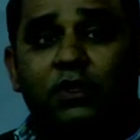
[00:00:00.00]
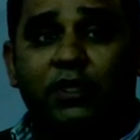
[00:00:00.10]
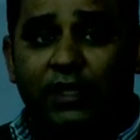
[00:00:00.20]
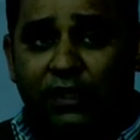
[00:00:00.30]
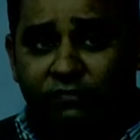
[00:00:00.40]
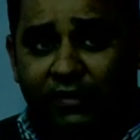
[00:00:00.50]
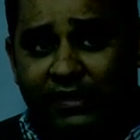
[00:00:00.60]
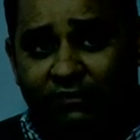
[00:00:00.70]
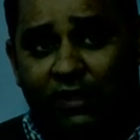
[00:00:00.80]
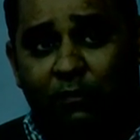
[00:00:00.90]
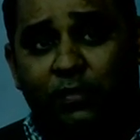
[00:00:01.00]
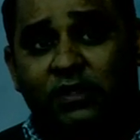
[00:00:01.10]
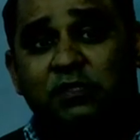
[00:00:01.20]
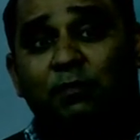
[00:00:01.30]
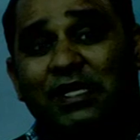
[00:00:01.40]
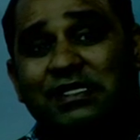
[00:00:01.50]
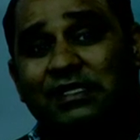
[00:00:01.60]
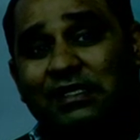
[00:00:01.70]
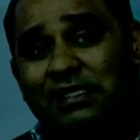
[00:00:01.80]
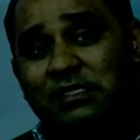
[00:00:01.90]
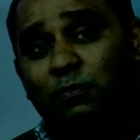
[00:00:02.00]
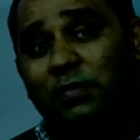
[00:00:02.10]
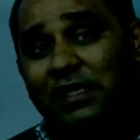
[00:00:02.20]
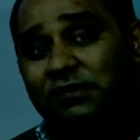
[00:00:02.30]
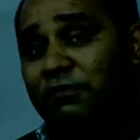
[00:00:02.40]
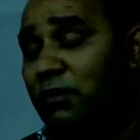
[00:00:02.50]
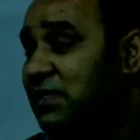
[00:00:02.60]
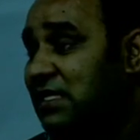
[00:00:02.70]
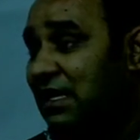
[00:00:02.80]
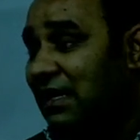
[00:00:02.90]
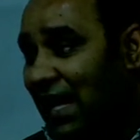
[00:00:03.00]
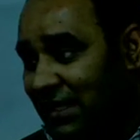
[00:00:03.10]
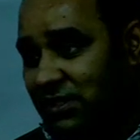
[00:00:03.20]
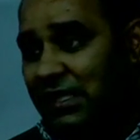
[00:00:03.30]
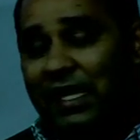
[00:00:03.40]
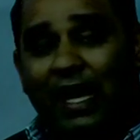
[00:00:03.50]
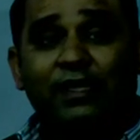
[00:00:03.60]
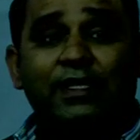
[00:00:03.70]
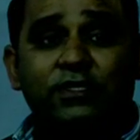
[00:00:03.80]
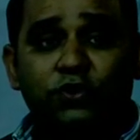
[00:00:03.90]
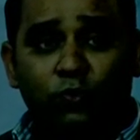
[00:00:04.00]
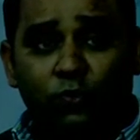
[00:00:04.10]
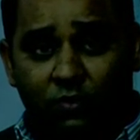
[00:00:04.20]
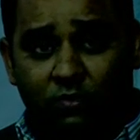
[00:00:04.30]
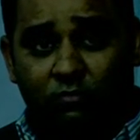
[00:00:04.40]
the greenfield development, smart cities built from scratch. And there are two